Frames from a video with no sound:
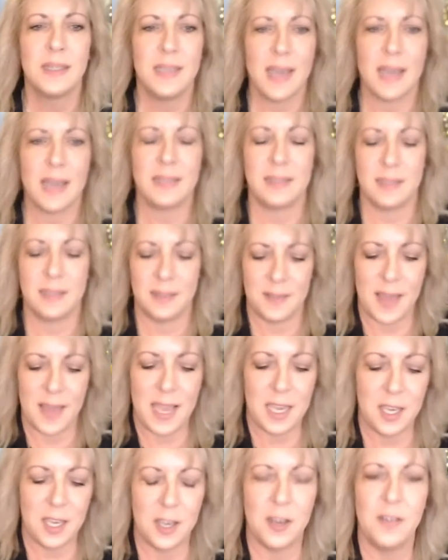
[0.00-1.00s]
Yes,
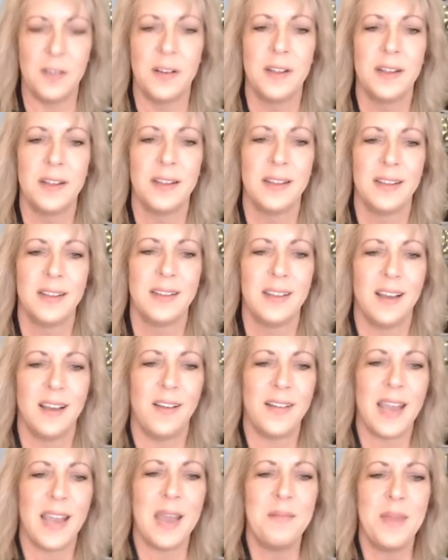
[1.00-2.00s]
thank you.
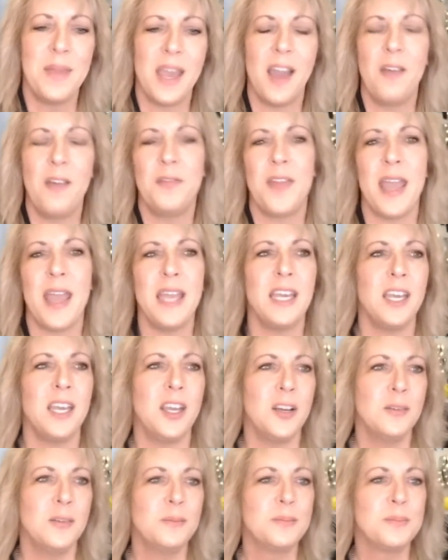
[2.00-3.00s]
Okay, Miho, thank
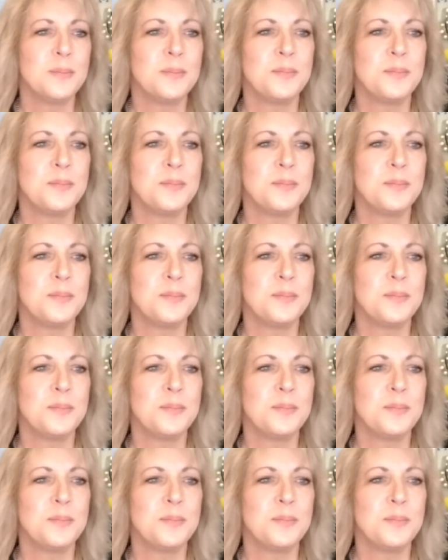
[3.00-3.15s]
you.